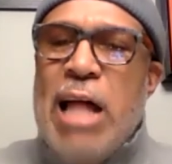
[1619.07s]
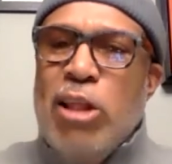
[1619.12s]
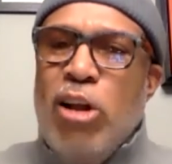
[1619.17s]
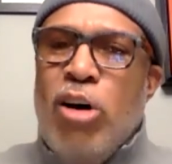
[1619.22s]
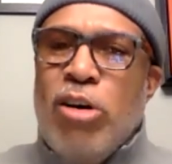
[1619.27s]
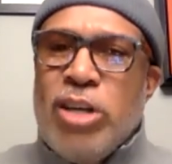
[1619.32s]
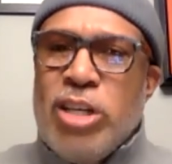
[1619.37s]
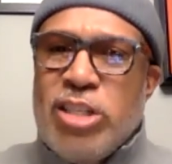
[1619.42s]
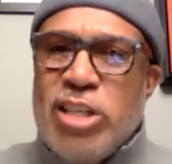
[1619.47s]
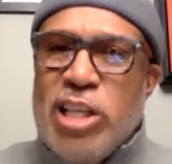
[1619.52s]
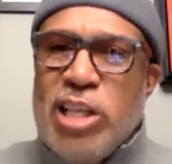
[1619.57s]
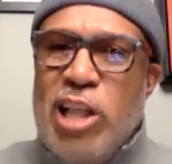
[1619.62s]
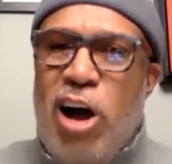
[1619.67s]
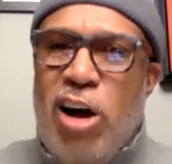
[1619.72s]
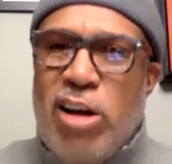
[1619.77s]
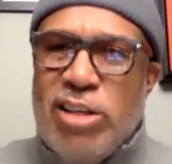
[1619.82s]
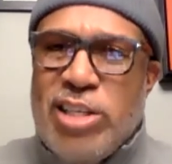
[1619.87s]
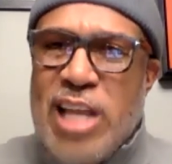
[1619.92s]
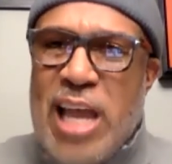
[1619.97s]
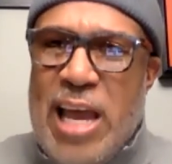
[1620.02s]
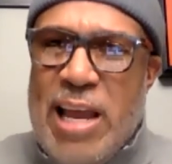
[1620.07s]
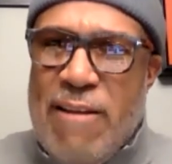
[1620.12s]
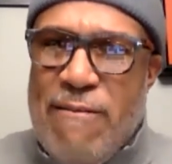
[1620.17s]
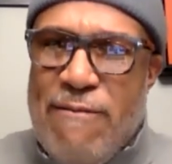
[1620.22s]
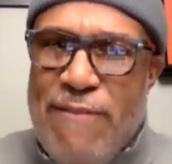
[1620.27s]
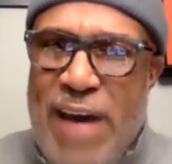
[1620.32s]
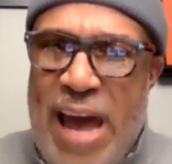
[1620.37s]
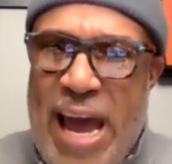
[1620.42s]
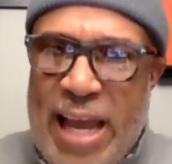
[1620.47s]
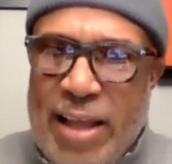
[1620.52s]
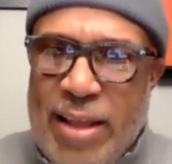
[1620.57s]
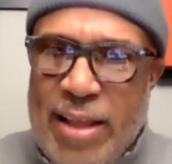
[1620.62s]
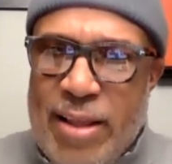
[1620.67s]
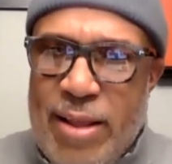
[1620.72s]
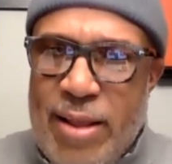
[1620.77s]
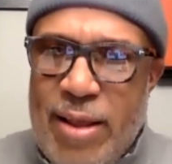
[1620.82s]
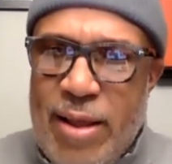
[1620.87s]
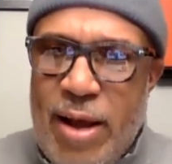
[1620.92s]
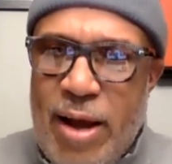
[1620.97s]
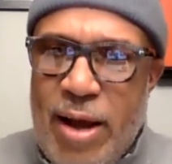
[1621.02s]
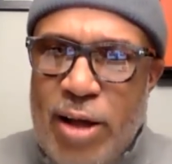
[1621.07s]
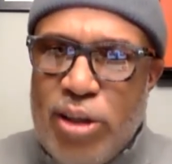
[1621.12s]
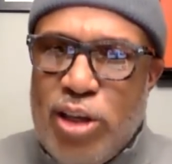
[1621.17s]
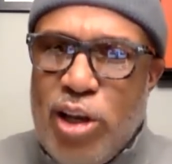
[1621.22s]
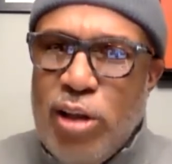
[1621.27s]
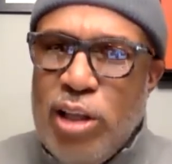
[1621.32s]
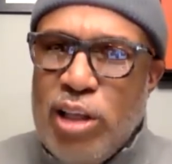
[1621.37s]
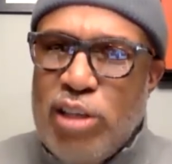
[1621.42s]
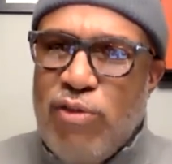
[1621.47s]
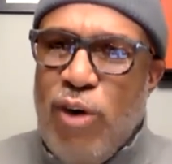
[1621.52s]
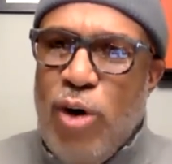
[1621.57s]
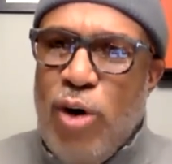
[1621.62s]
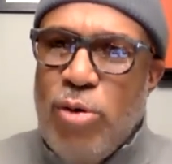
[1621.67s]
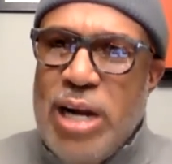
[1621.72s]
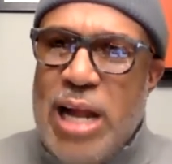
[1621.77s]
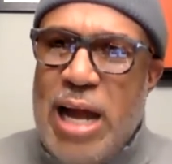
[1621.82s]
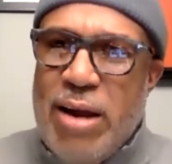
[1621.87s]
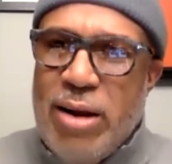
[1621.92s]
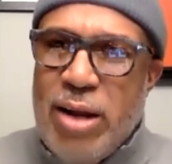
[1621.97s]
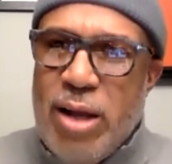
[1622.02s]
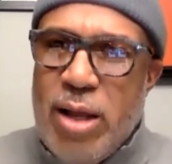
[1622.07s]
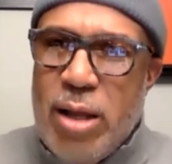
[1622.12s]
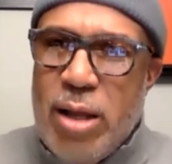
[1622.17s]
long does the law stay in effect until it's voted out?